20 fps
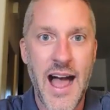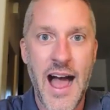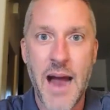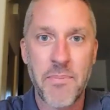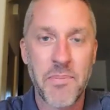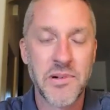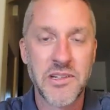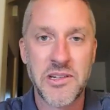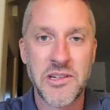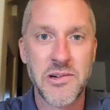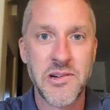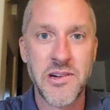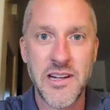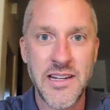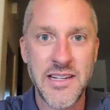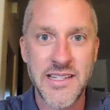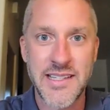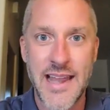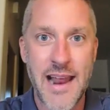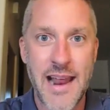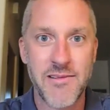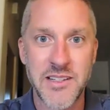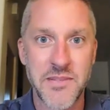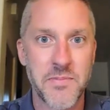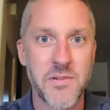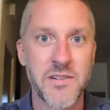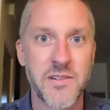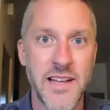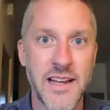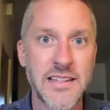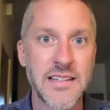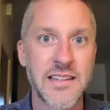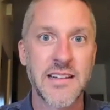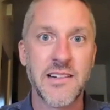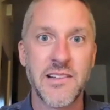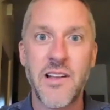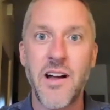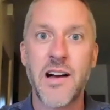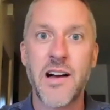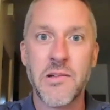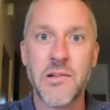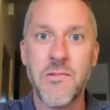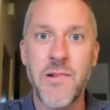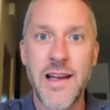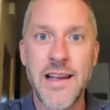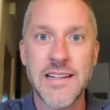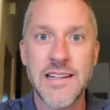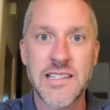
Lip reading: opportunities that I was presented along the way.